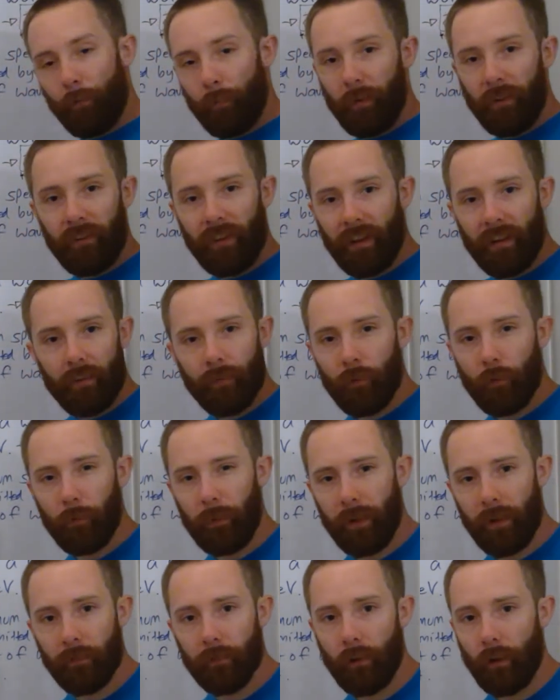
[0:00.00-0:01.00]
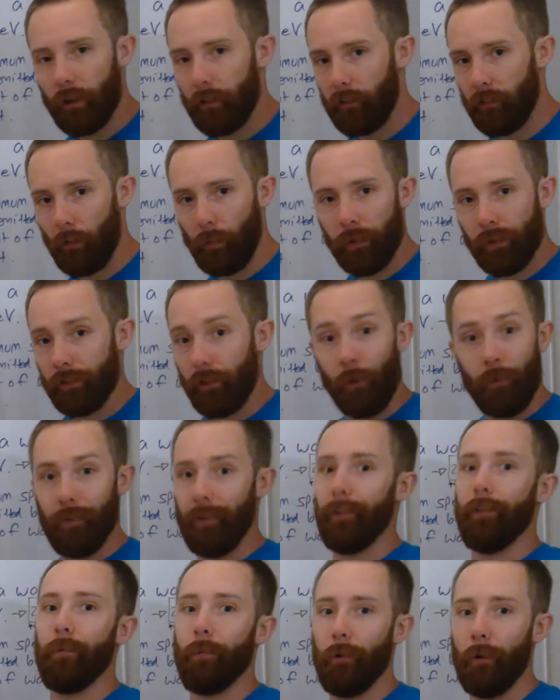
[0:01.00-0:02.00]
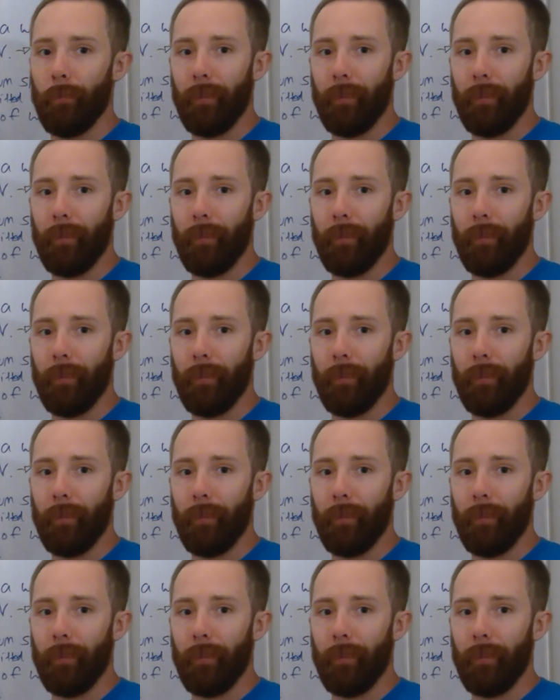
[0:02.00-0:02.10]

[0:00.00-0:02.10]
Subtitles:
percent of the speed of light, so we don't need to worry